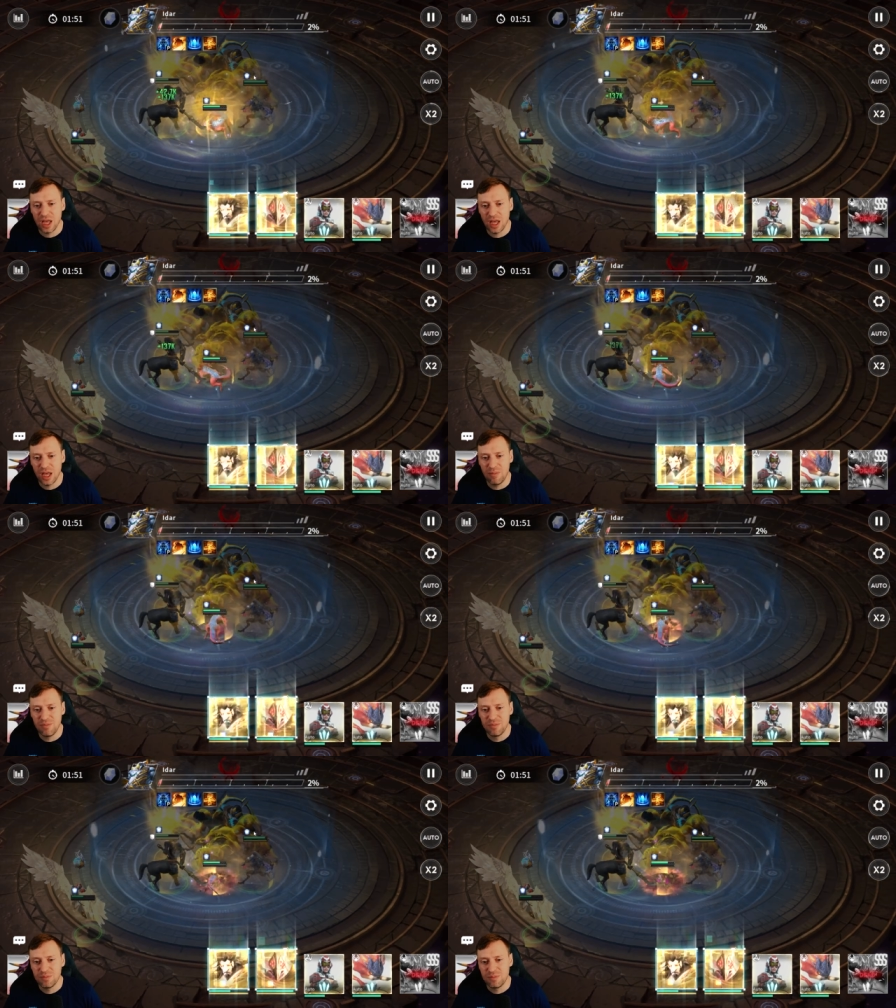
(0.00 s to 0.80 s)

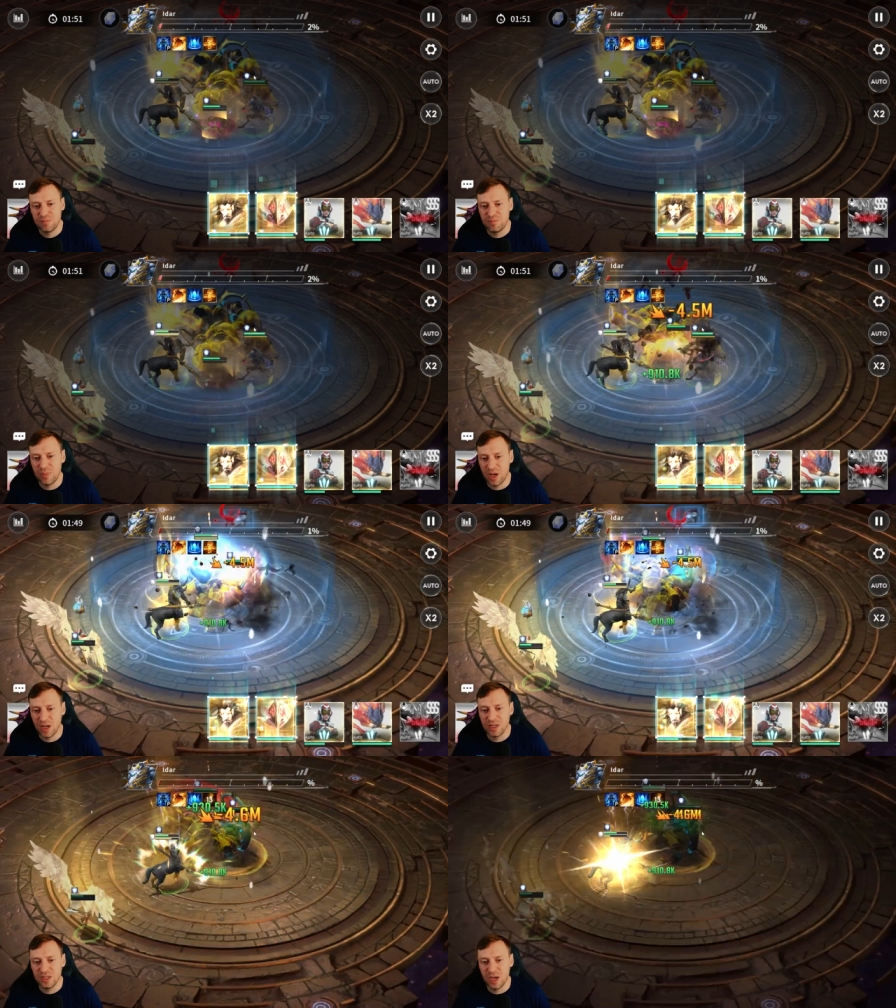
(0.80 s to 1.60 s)
Um,
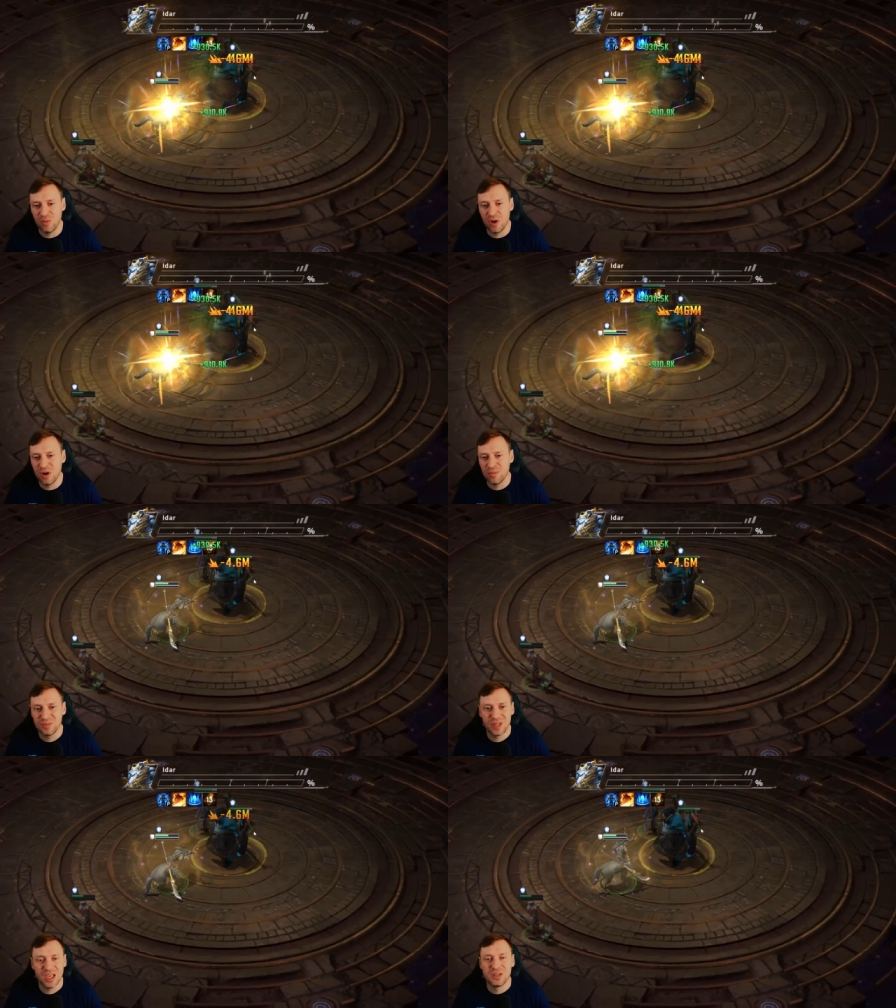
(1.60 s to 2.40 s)
but you know what?
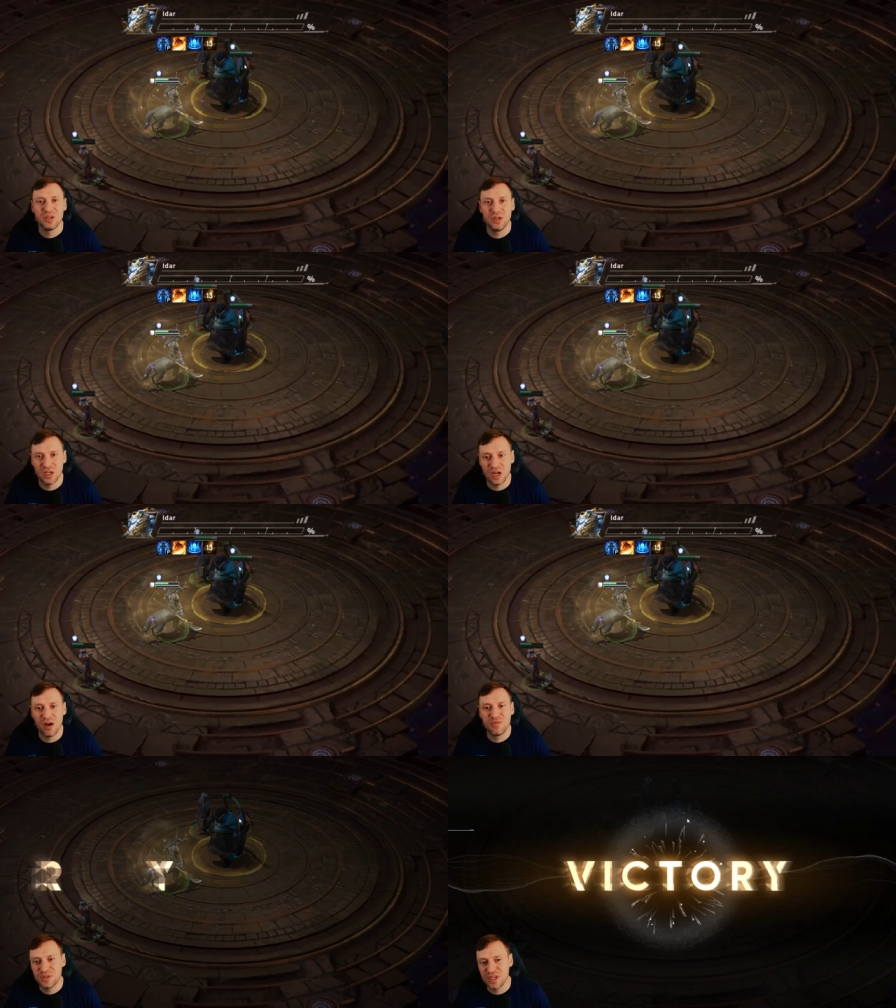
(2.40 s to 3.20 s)
It's good
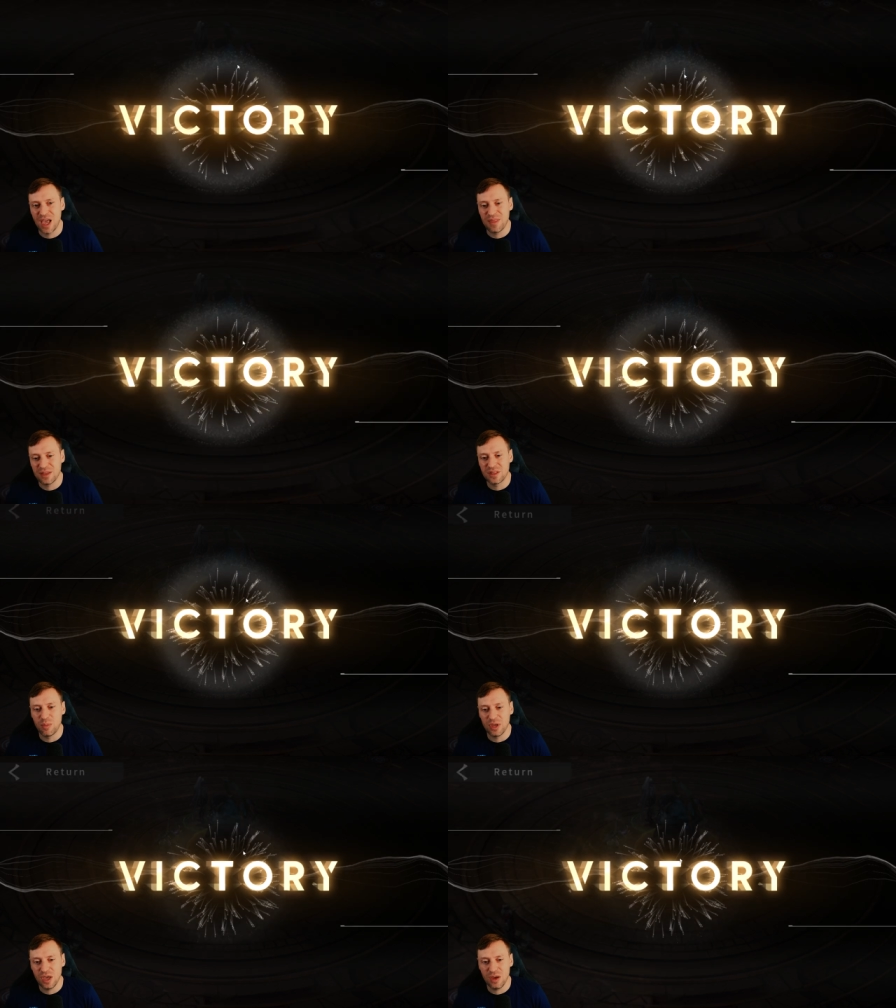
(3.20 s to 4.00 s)
enough to get that
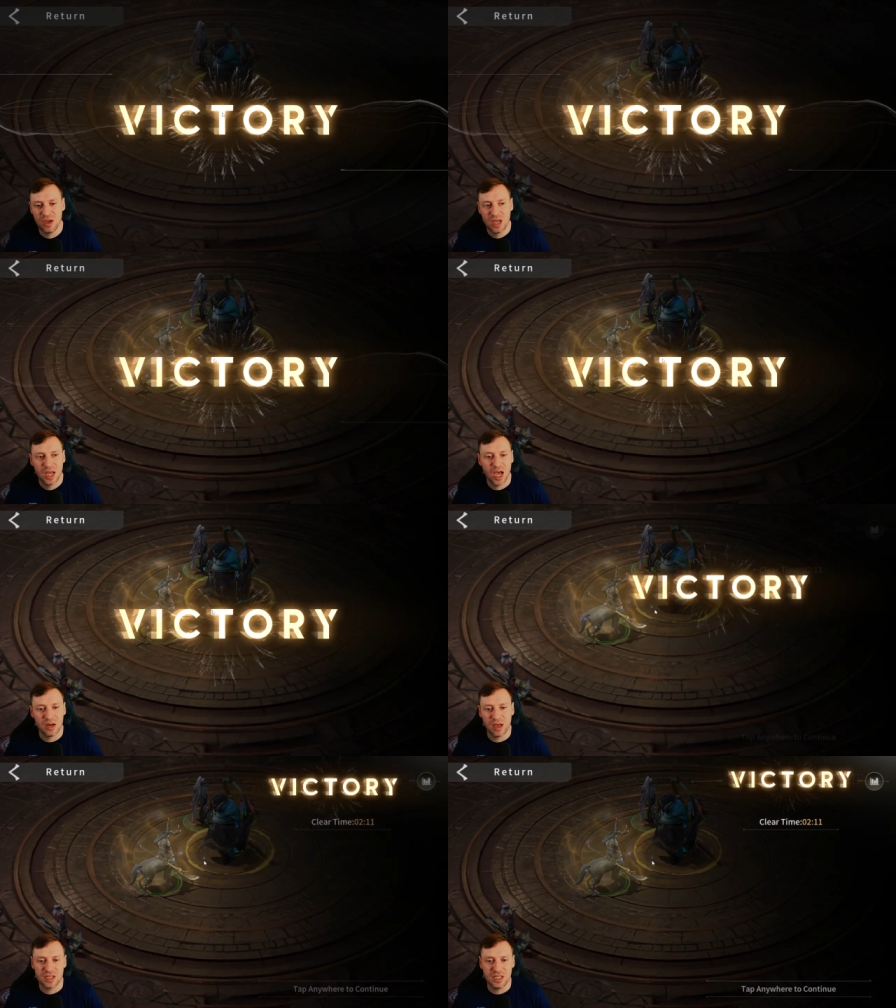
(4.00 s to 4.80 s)
W.
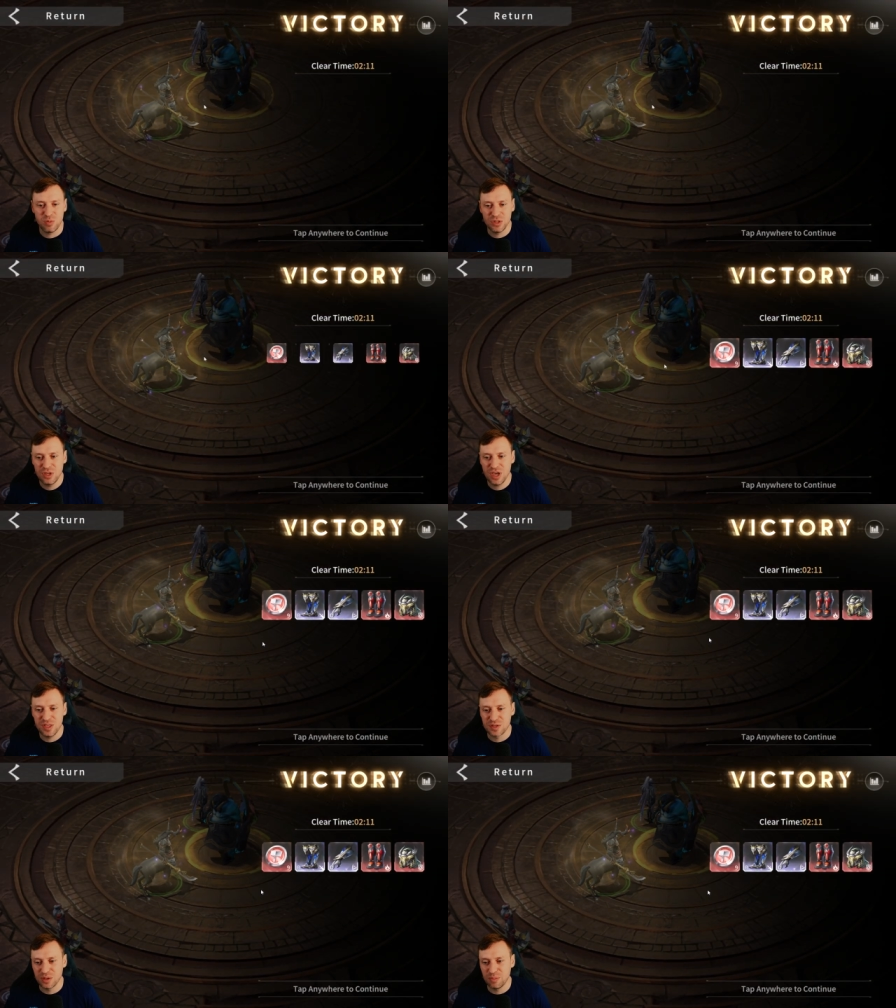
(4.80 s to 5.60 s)
And like I said, we're doing
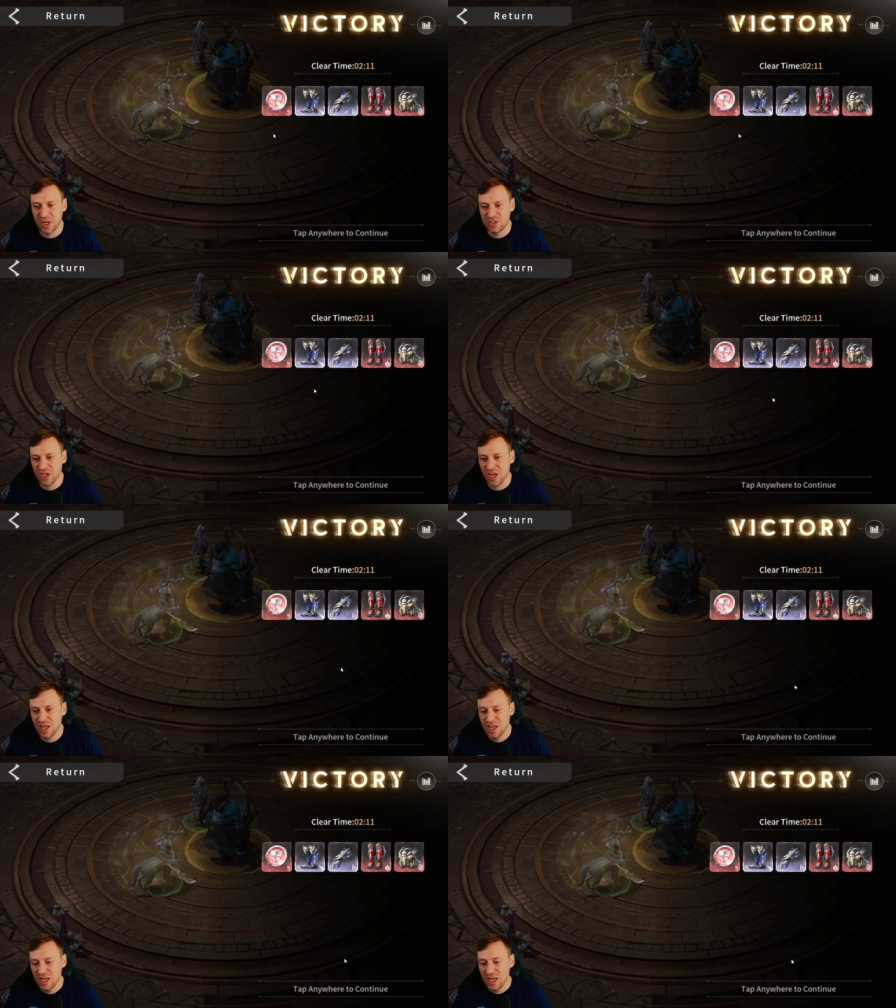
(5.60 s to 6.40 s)
this on a
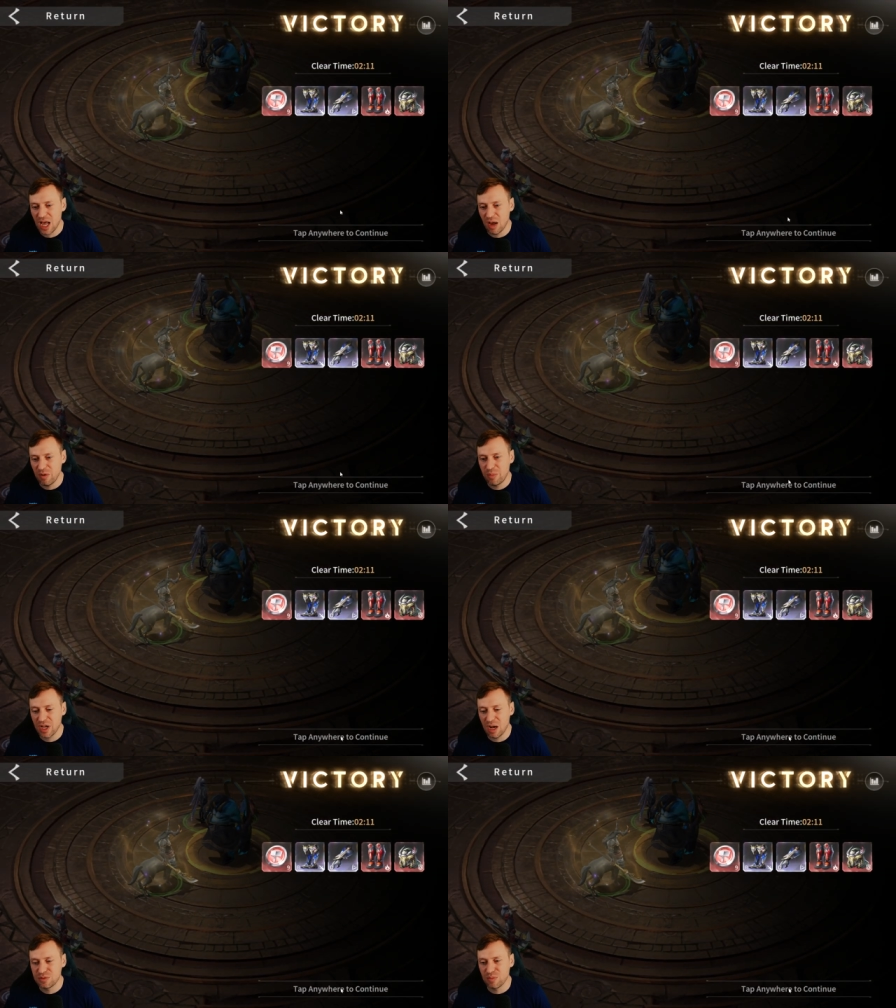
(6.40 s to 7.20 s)
budget and we
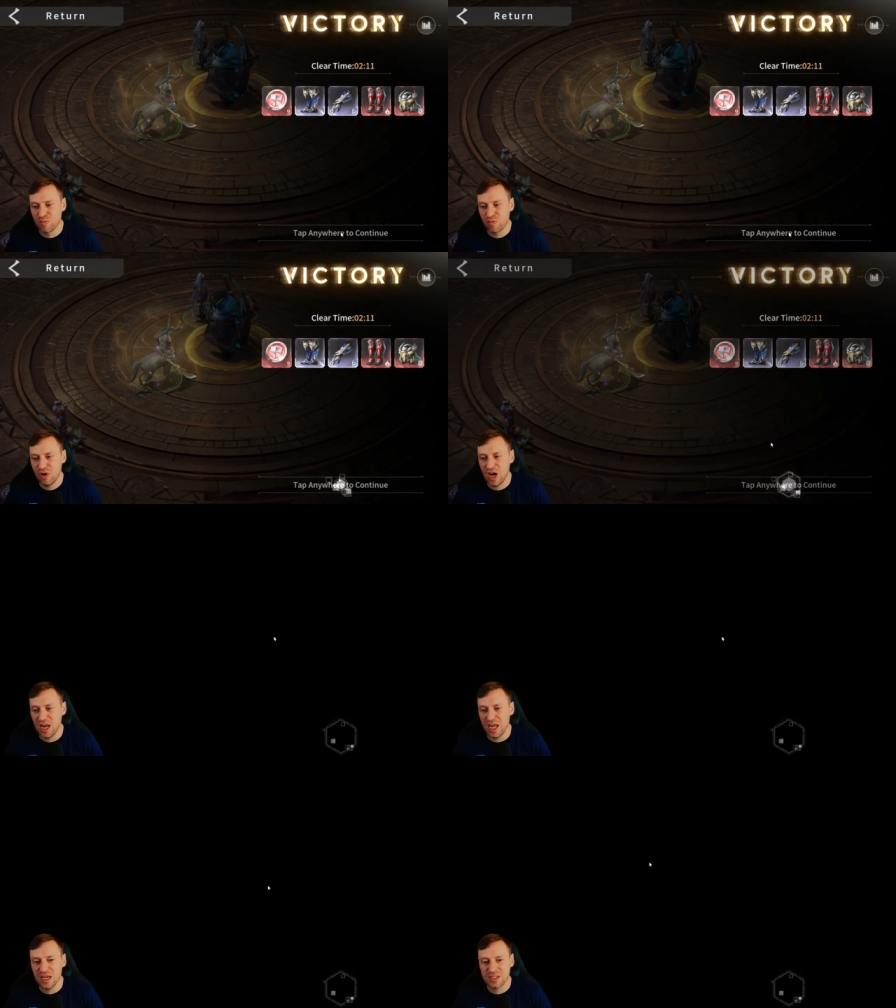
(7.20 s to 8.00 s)
pick up some
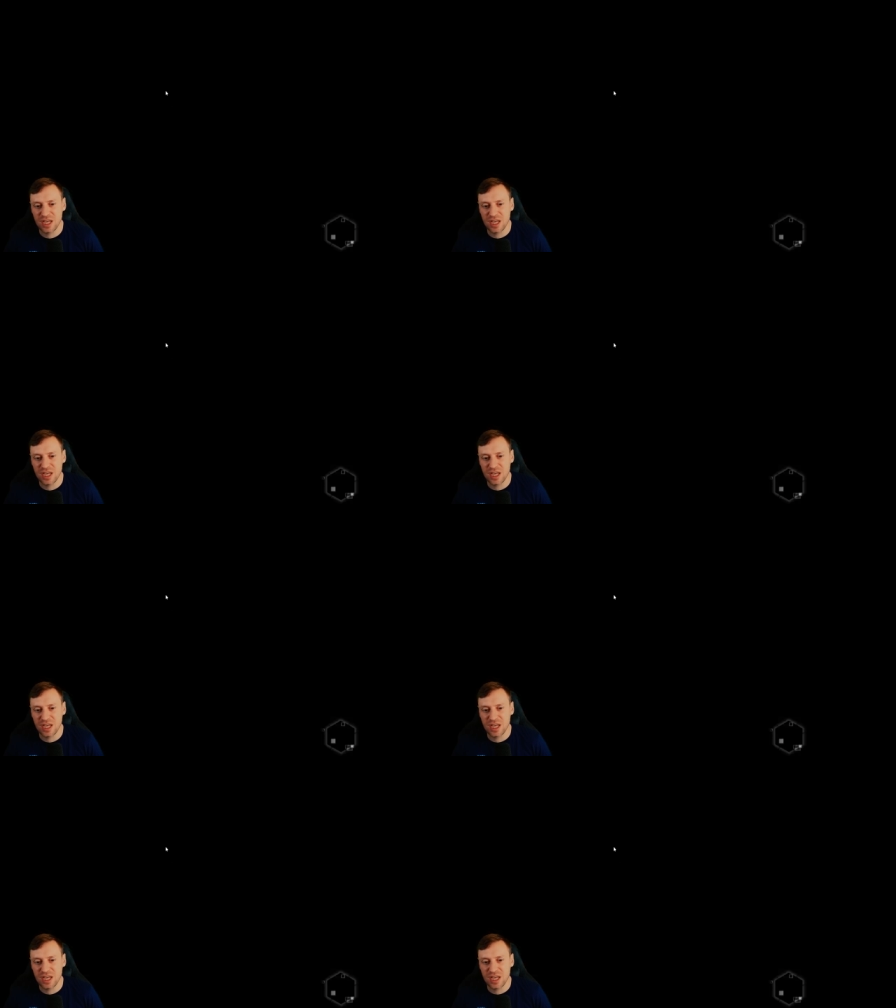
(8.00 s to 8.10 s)
really